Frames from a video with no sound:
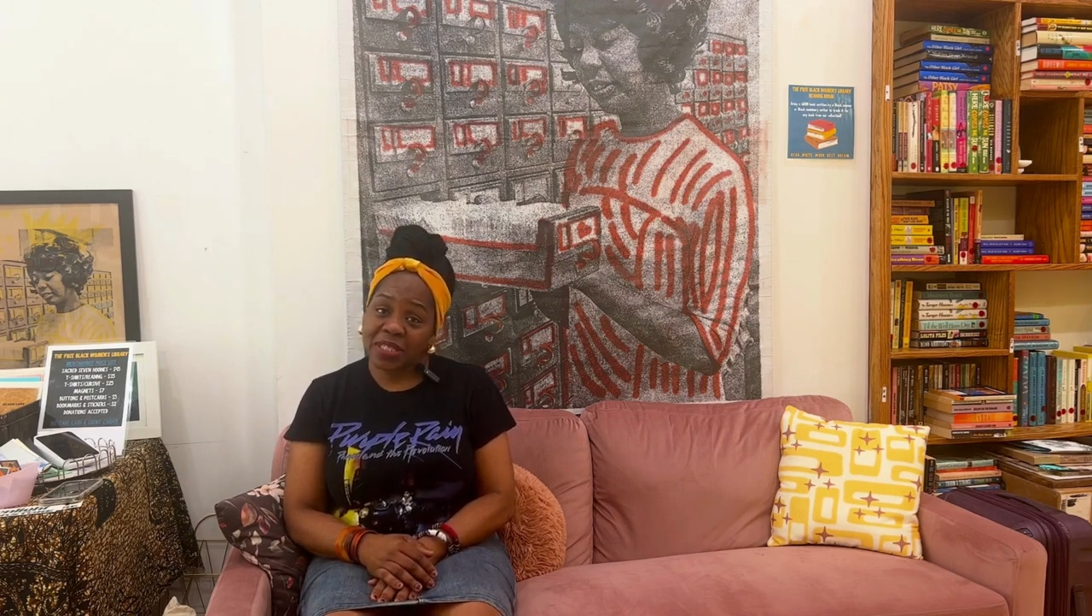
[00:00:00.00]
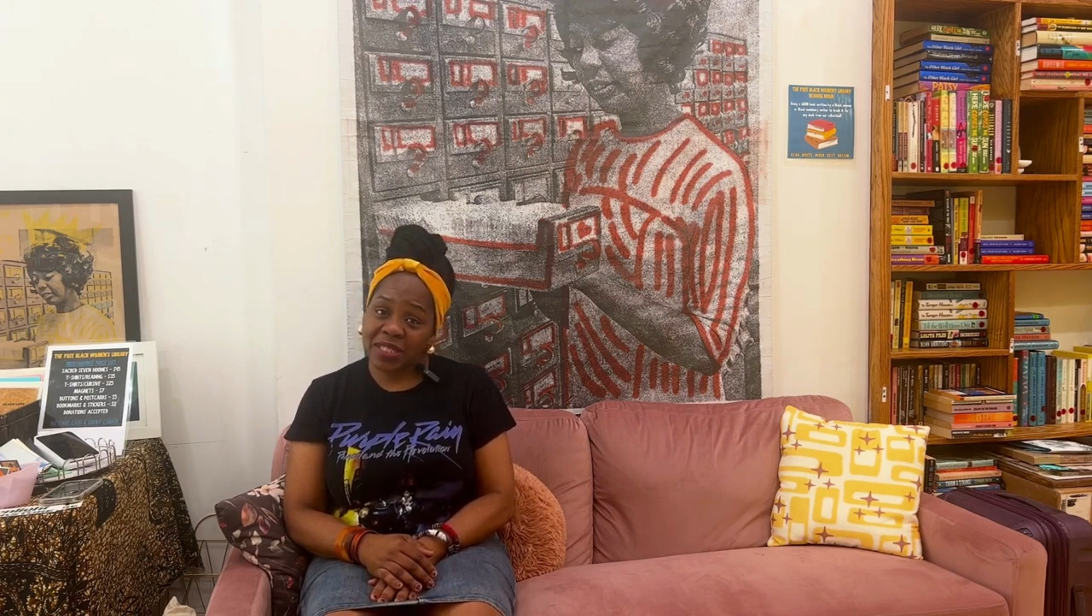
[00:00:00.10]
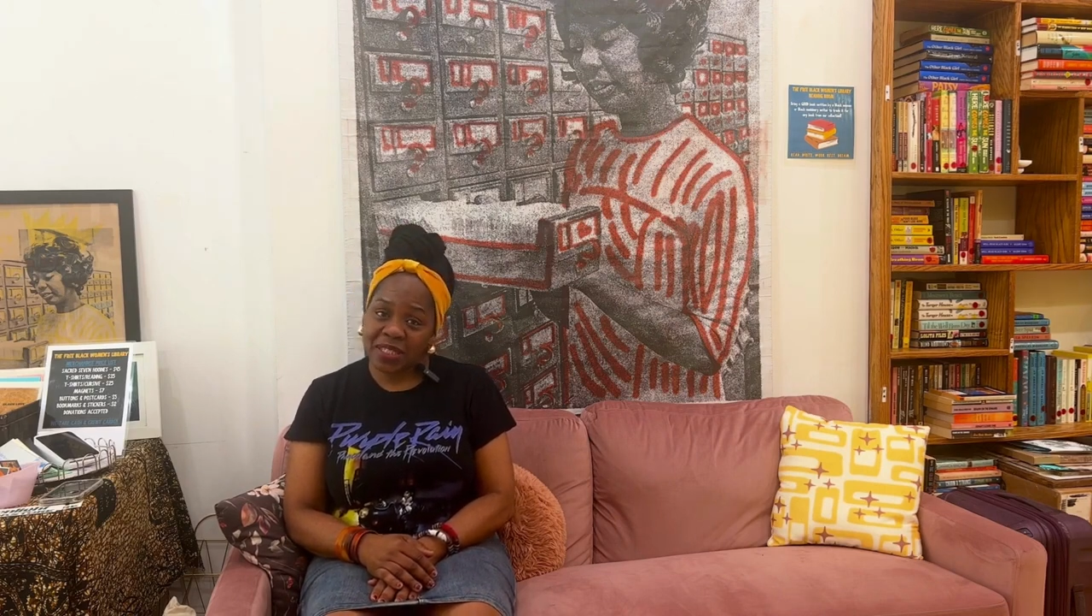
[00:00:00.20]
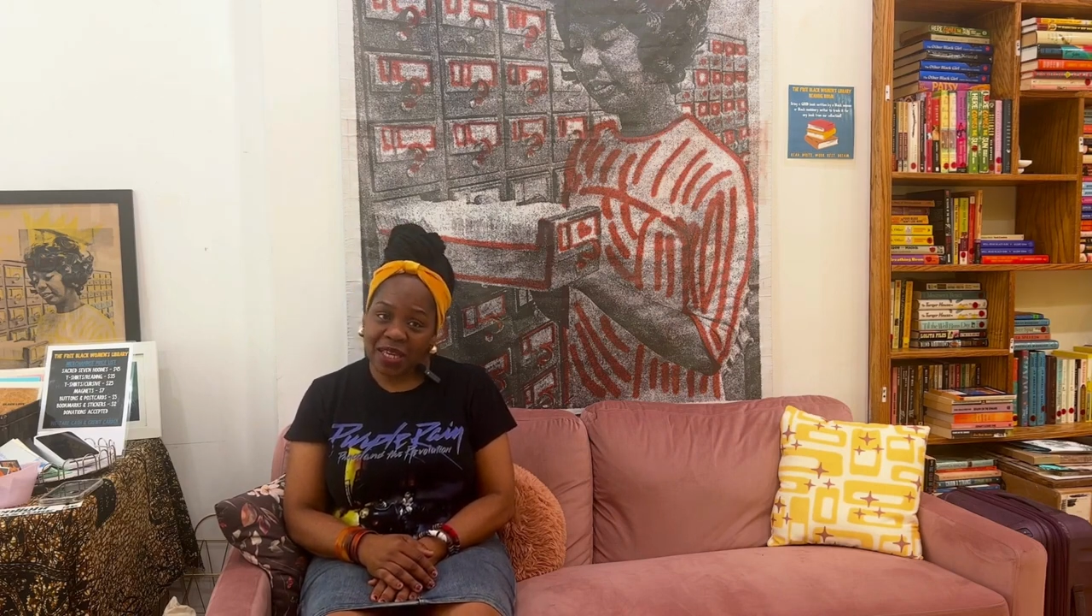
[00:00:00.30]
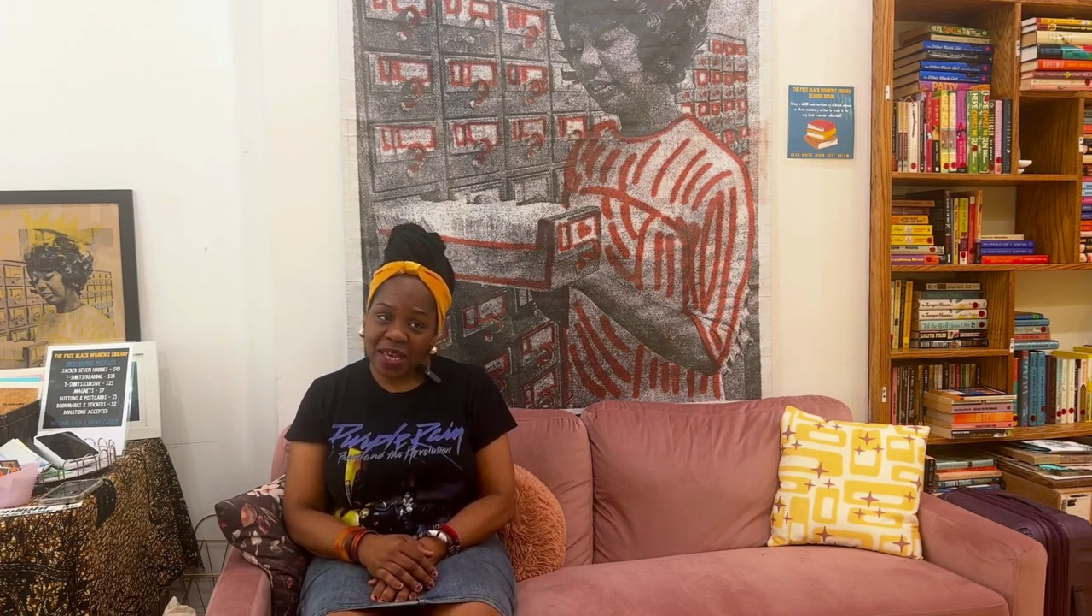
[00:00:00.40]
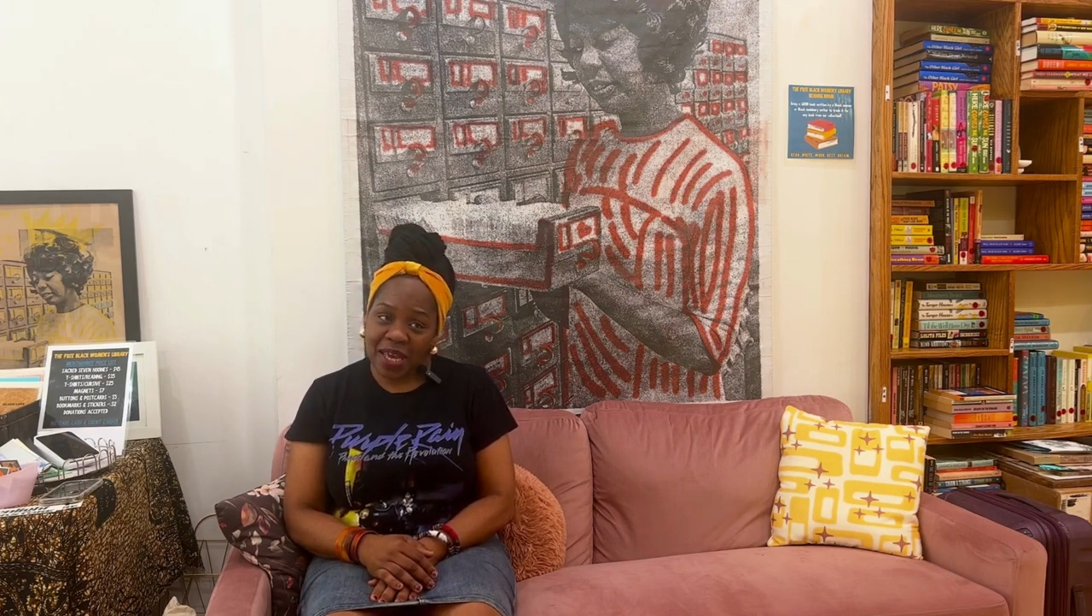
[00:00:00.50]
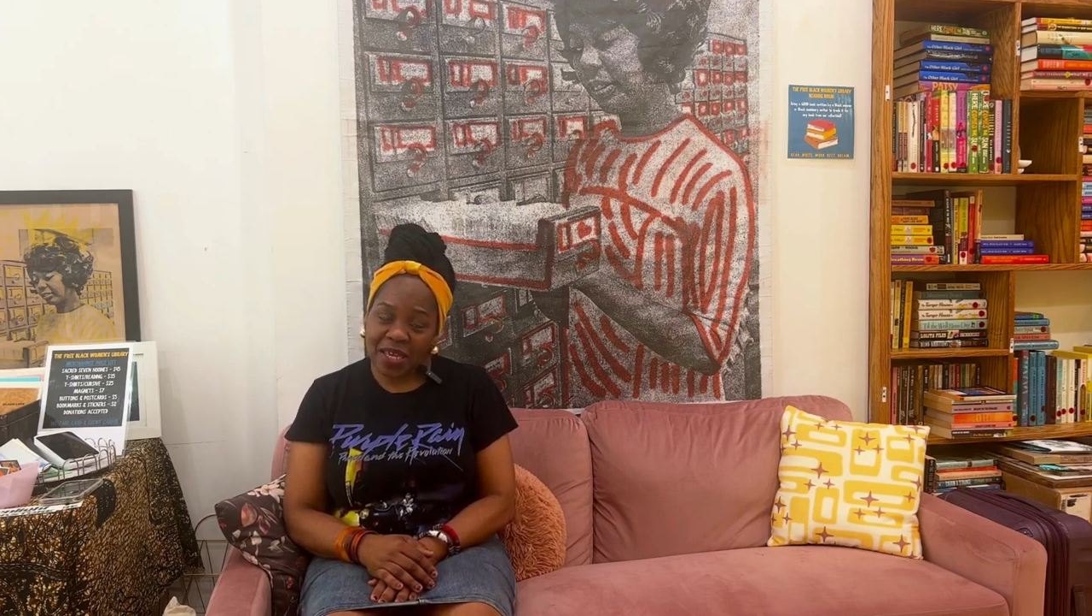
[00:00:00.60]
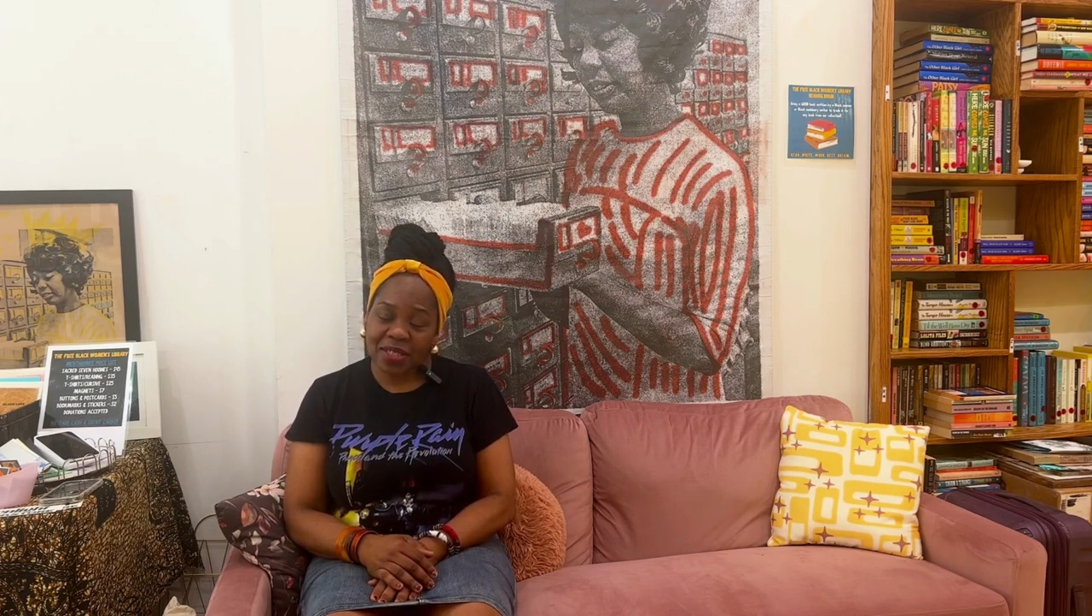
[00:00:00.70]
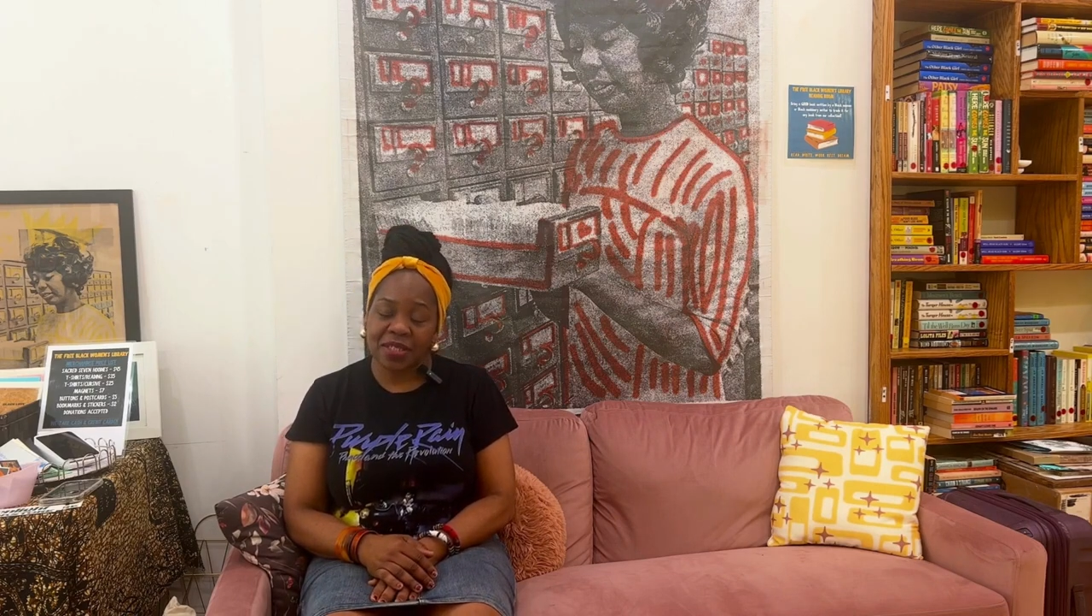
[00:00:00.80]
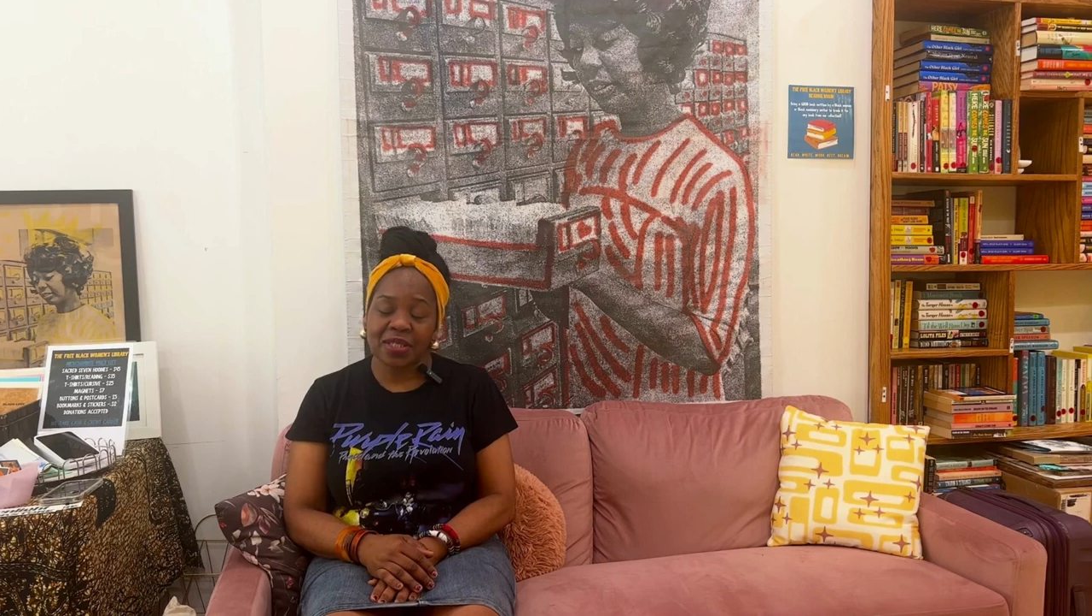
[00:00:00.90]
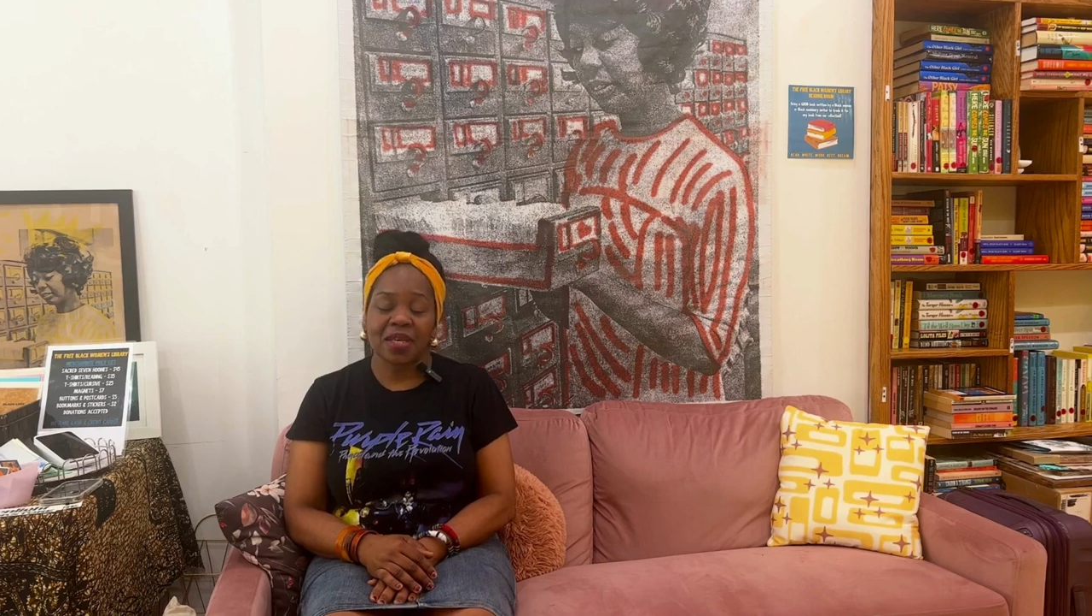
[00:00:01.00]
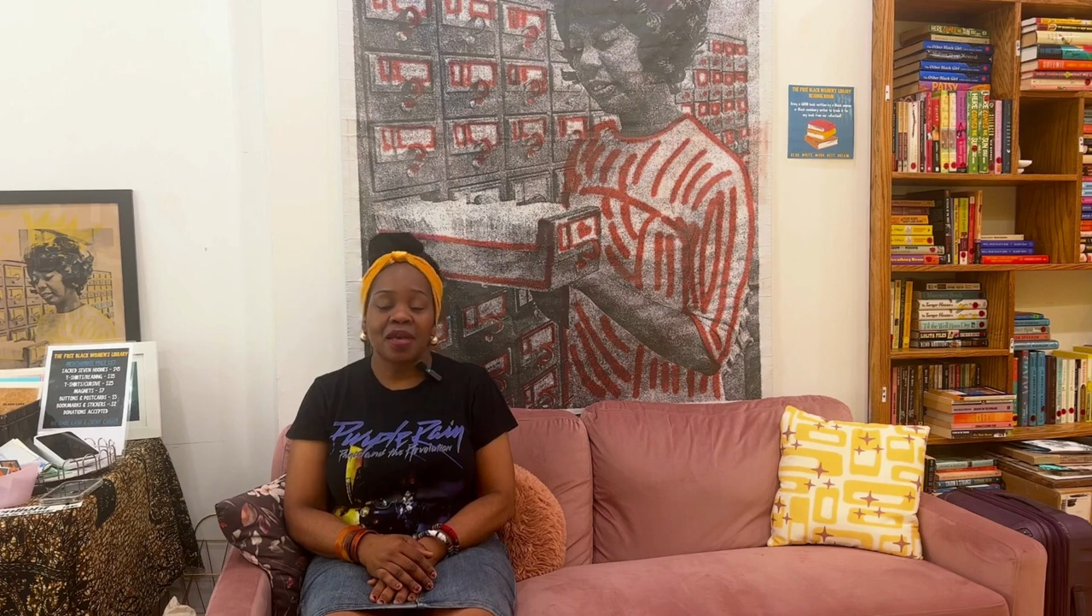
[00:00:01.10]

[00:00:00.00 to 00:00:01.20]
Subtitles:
6.